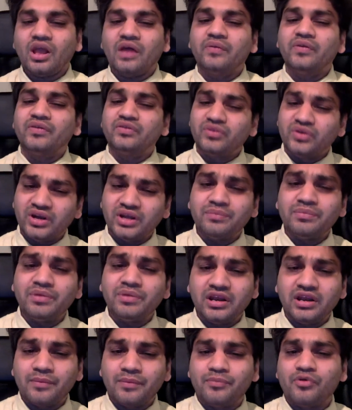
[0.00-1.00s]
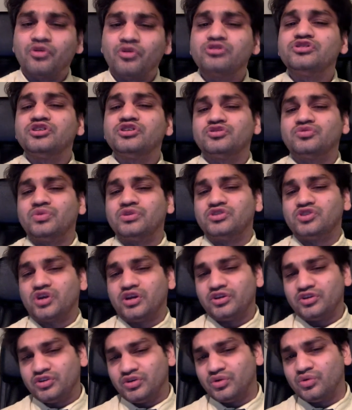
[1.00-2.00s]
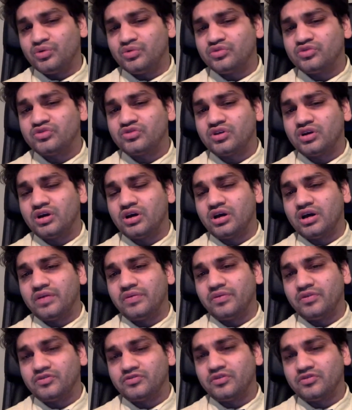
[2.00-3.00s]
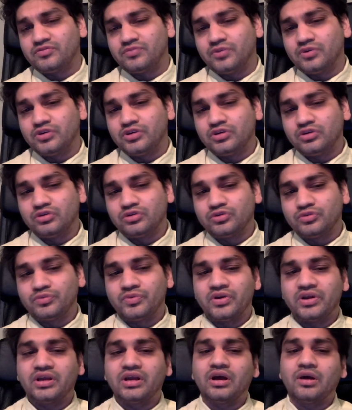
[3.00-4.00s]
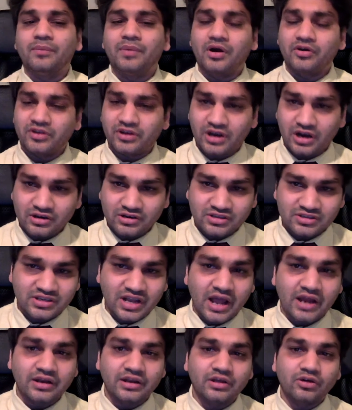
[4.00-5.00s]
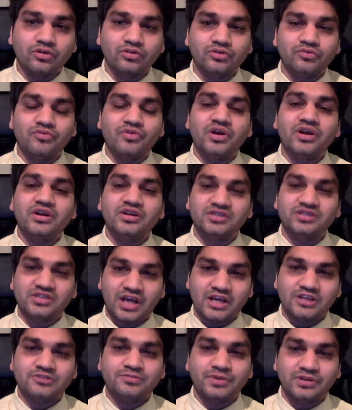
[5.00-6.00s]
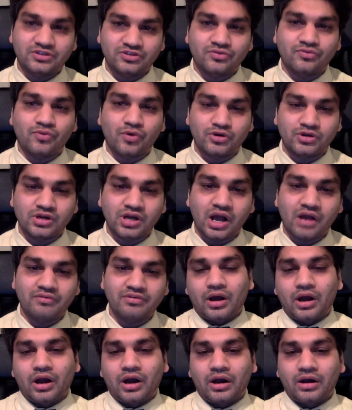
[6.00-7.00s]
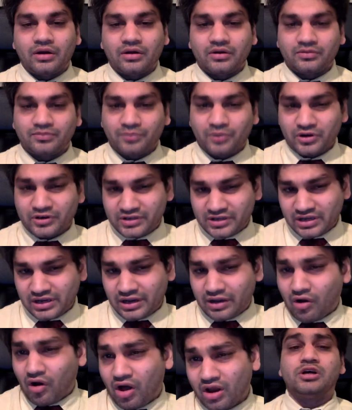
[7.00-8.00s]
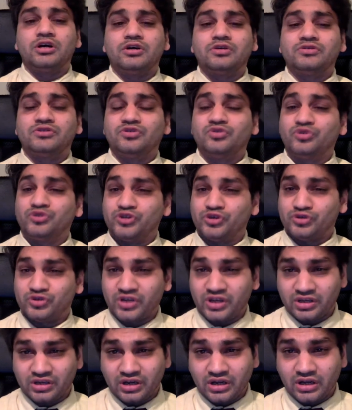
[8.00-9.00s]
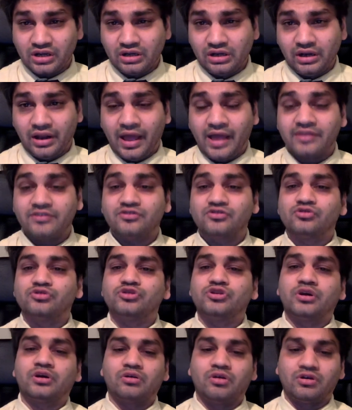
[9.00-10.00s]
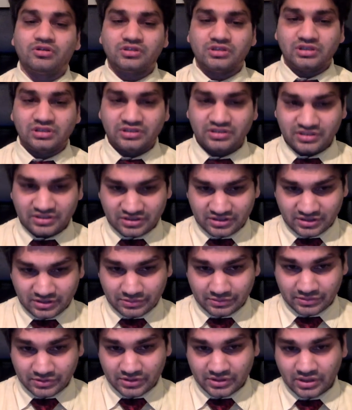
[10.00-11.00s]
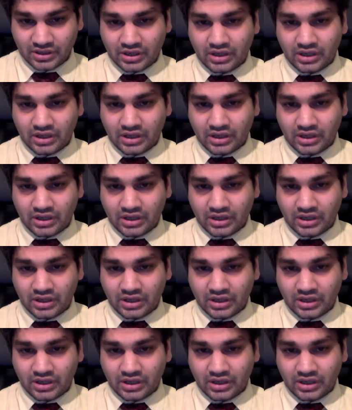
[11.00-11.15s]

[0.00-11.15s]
The three main approaches which are used in this module to bring about an understanding on the various aspects of water governance are political ecology, socio-technical, and socio-ecological systems.